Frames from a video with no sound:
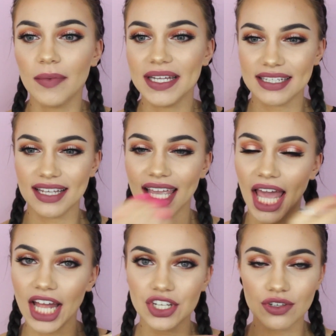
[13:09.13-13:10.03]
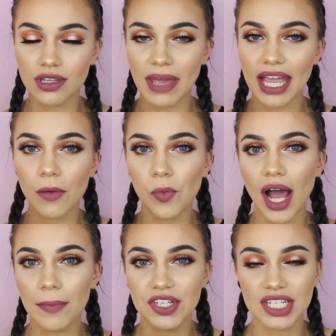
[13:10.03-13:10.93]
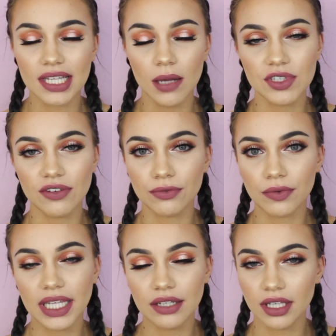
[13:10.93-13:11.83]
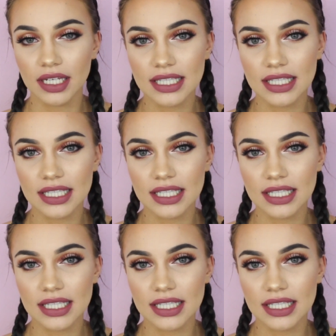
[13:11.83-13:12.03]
It doesn't catch on the makeup wipe, it just comes off really